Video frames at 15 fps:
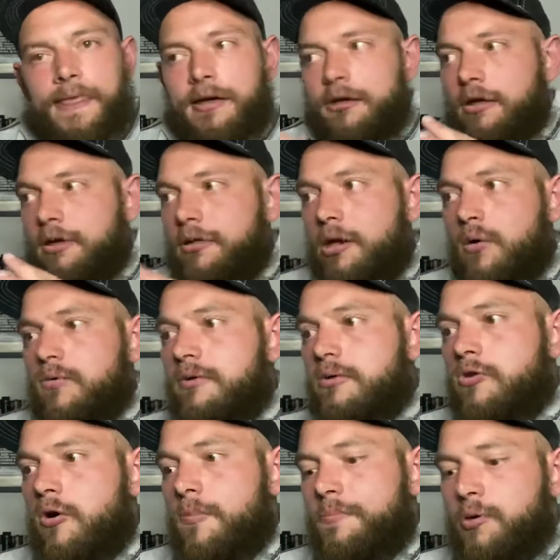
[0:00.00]
You don't
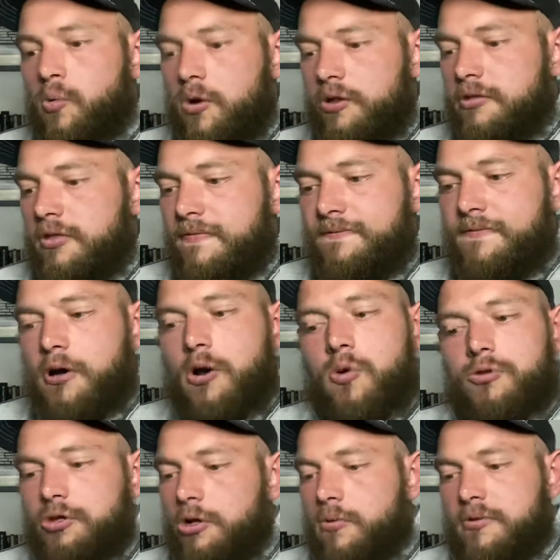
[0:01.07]
stop to answer the phone.
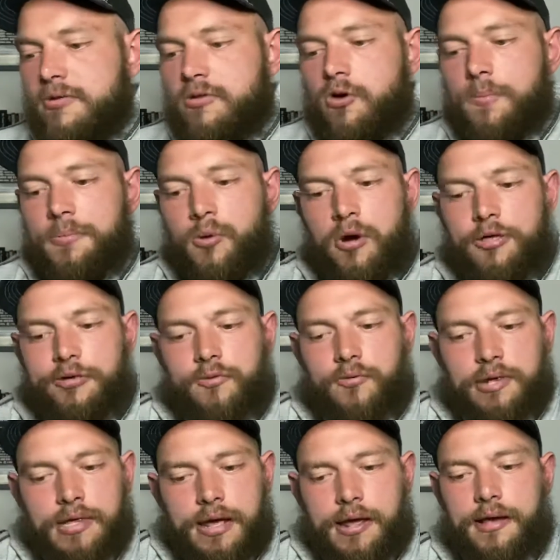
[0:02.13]
You don't stop to answer a
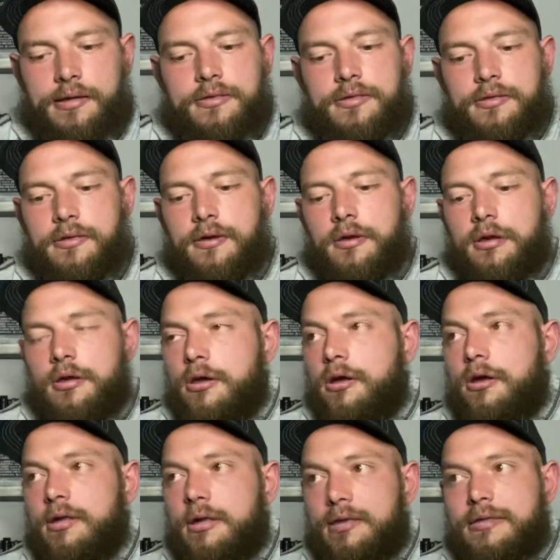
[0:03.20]
text.
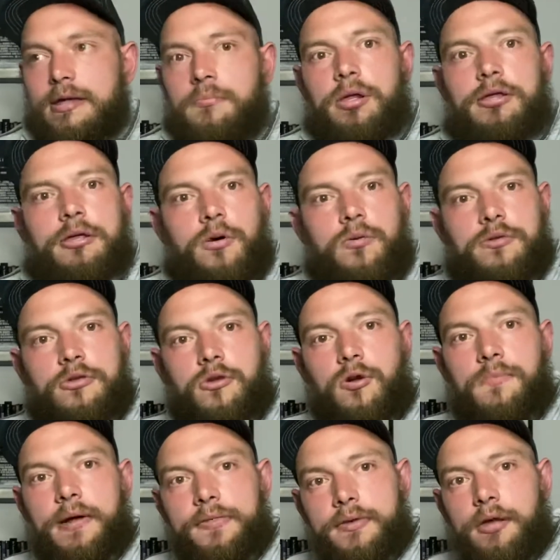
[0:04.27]
You simply don't
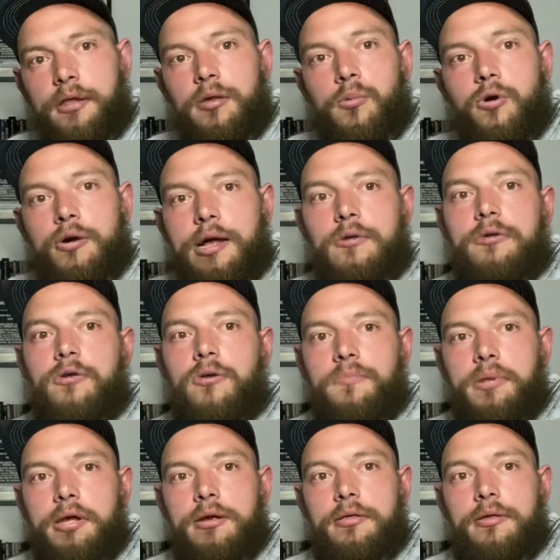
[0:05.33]
stop until the workout's
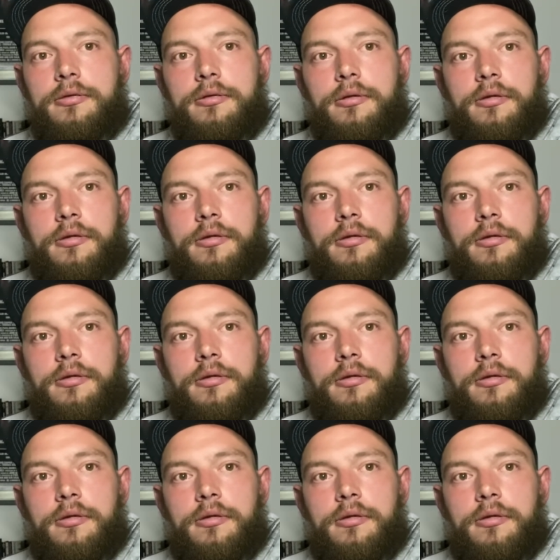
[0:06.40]
completed.